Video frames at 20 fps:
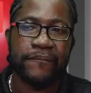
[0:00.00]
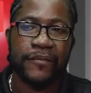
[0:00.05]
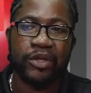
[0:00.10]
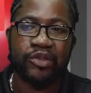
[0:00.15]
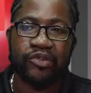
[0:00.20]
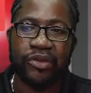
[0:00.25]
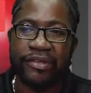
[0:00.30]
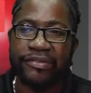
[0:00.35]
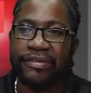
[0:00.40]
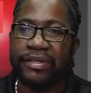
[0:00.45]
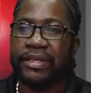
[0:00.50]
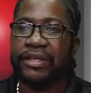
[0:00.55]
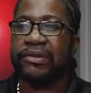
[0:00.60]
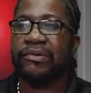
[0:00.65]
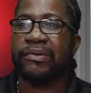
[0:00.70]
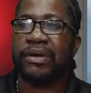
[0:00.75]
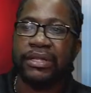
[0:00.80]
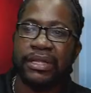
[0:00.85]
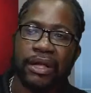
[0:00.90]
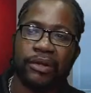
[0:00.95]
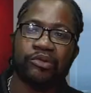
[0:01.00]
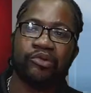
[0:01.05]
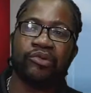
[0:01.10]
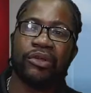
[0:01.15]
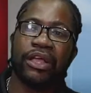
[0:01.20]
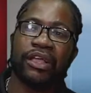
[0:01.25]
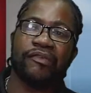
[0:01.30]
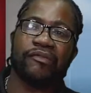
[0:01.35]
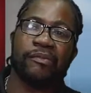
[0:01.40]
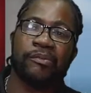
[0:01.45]
So I say, you know what, I'll do
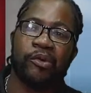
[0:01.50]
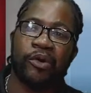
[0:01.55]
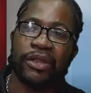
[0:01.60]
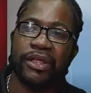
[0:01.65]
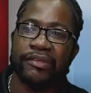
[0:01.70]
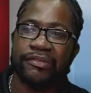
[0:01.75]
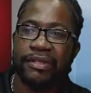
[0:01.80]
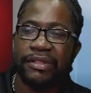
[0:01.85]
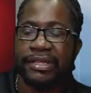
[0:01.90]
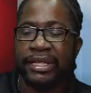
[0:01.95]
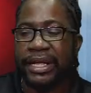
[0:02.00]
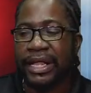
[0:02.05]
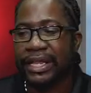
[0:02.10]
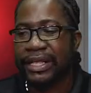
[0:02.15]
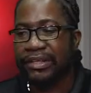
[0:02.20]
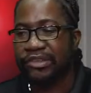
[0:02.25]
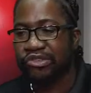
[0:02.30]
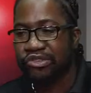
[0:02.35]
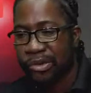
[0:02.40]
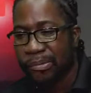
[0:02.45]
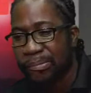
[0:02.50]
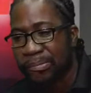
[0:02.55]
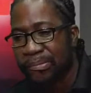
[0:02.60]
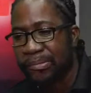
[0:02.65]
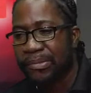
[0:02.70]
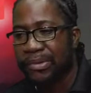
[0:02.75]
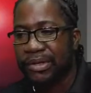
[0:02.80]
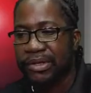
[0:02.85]
like everybody else and take a little something.